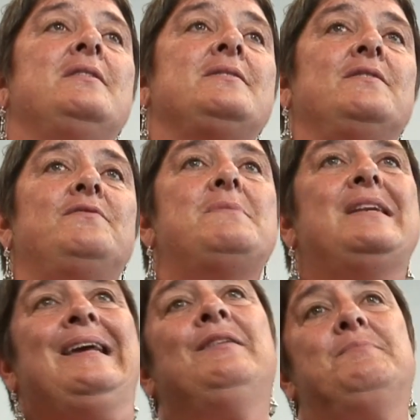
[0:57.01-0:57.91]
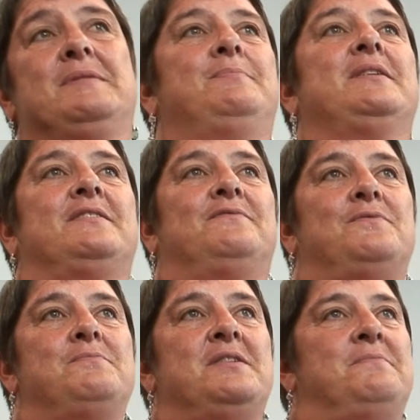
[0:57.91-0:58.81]
So from a legal perspective,
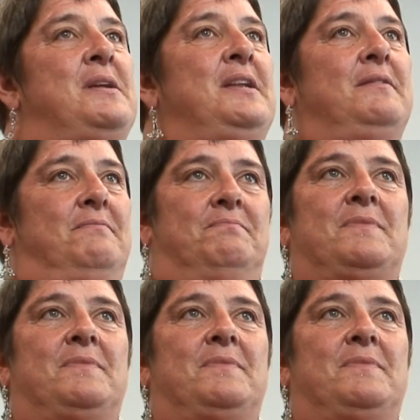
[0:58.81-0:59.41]
women in many